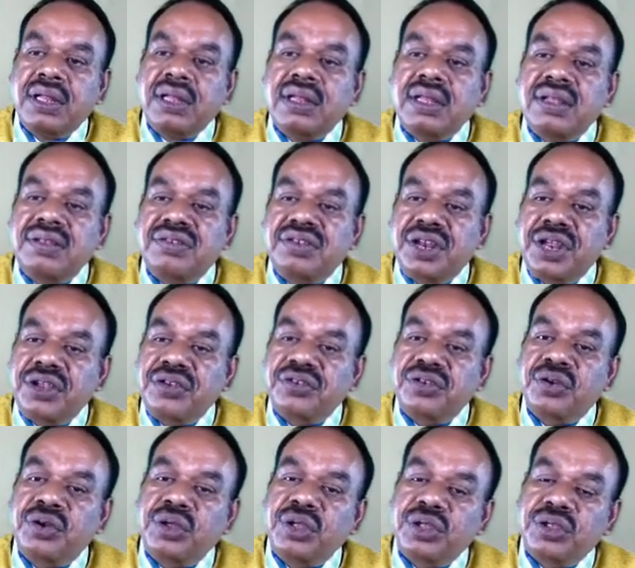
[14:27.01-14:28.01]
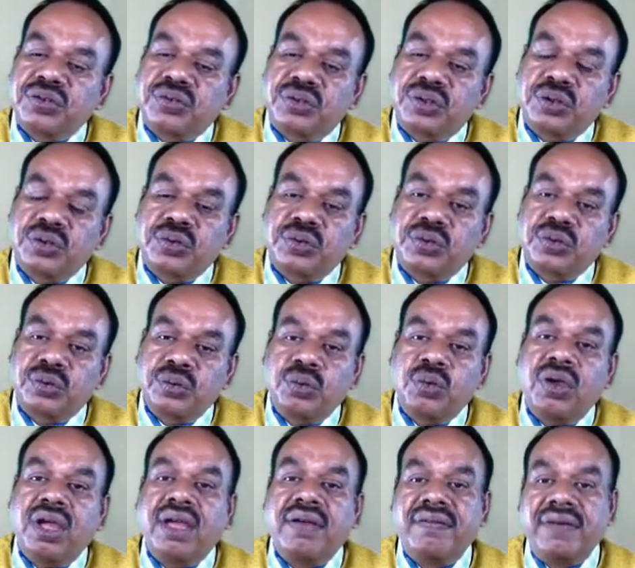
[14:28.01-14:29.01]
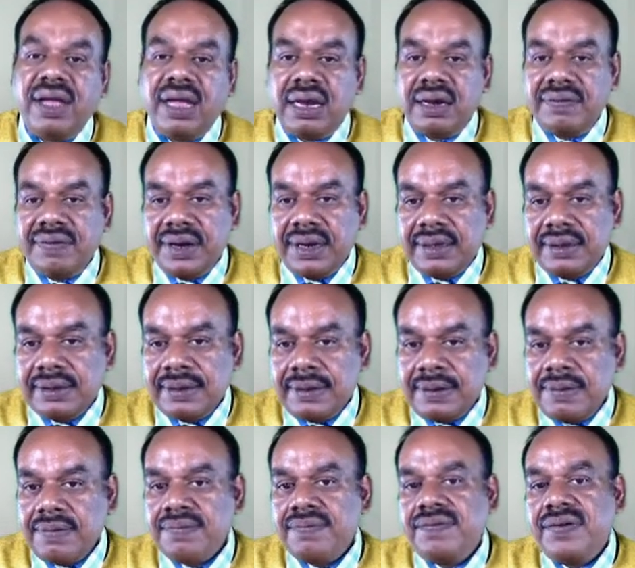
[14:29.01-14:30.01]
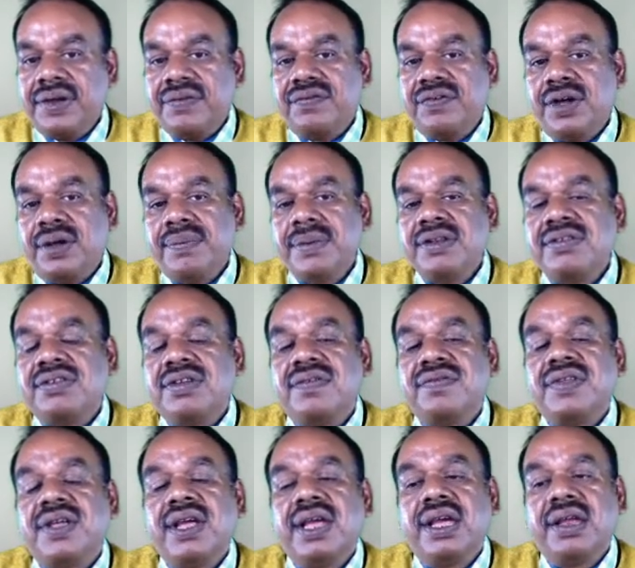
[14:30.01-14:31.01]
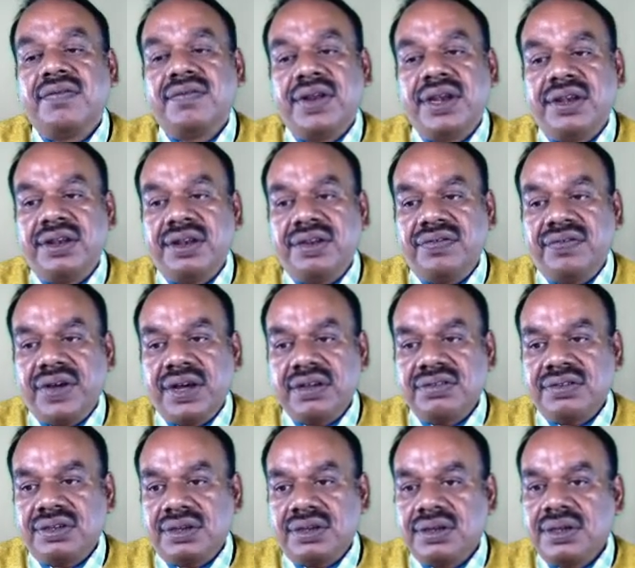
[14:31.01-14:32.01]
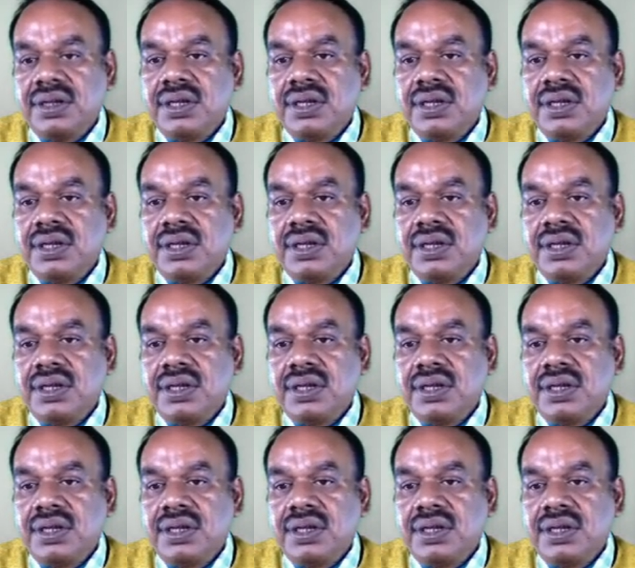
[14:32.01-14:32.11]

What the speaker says: This ratio is used to evaluate the performance of the inventory function.